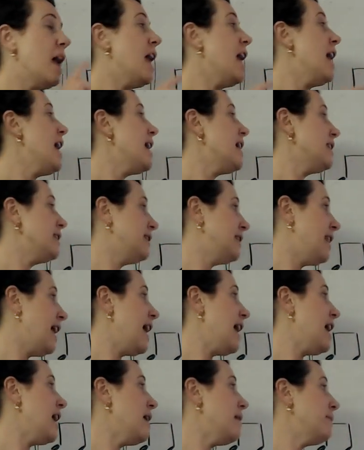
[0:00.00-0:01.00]

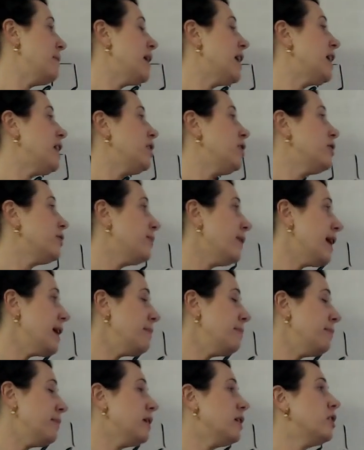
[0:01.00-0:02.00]
lemon, grape,
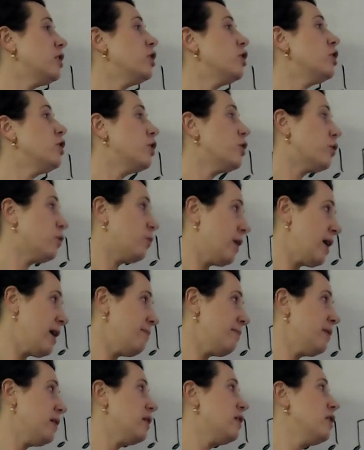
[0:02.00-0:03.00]
grape,
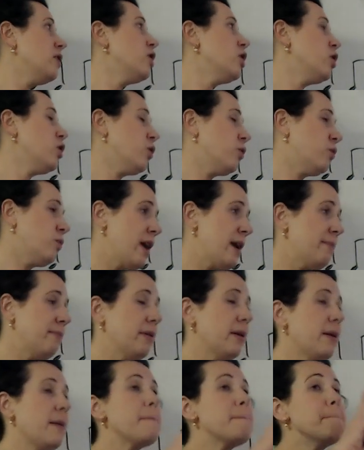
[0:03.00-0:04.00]
grape,
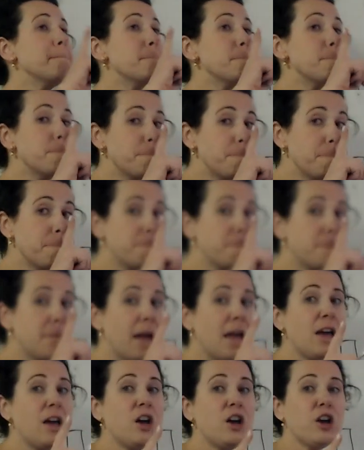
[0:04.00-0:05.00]

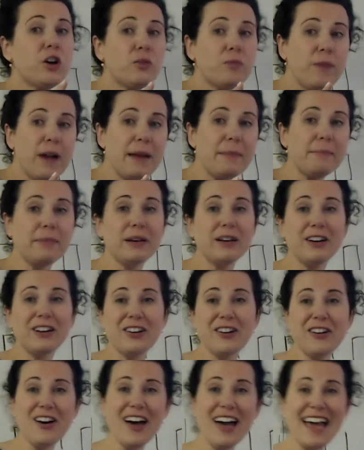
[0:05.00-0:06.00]
grape.
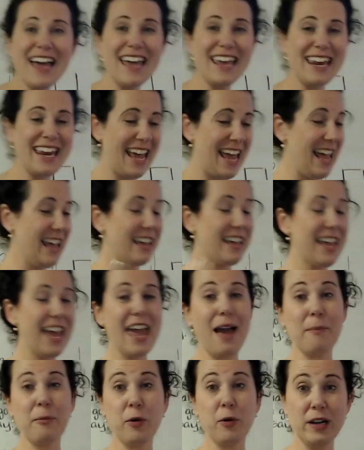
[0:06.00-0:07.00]
Good. Okay, I'm
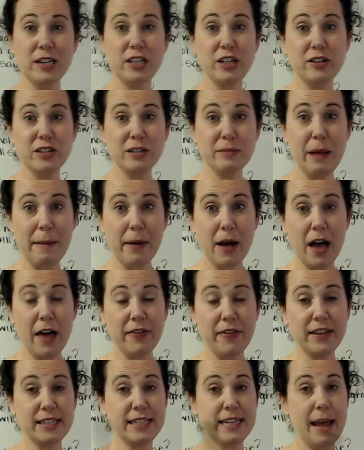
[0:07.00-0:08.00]
going to use my pot this
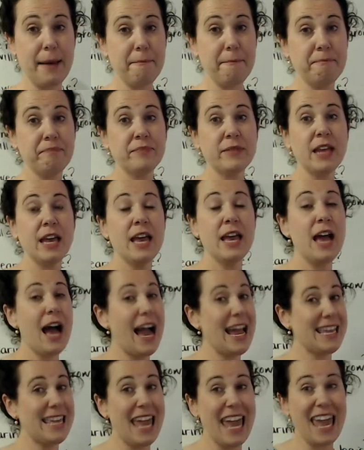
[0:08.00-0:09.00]
time. I
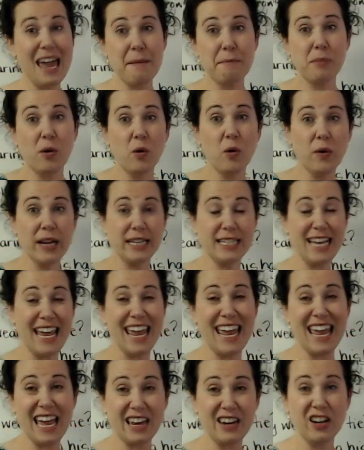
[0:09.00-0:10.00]
can't point
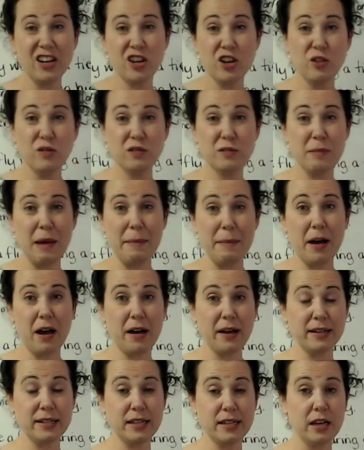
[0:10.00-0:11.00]
and use my pot.
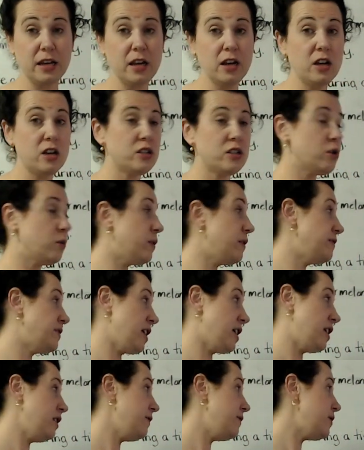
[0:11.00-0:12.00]
So we've done it a
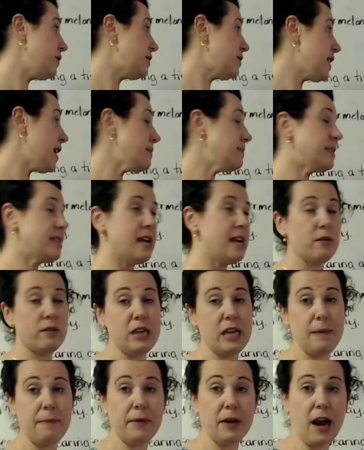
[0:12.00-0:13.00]
few times now. Keep
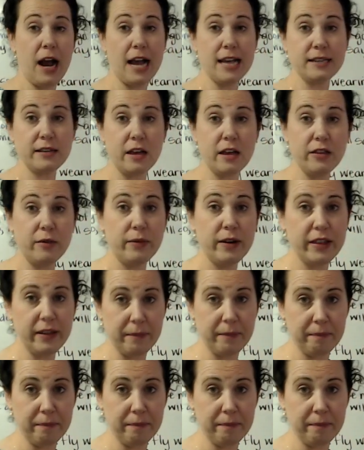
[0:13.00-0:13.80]
your eyes on the rhythm.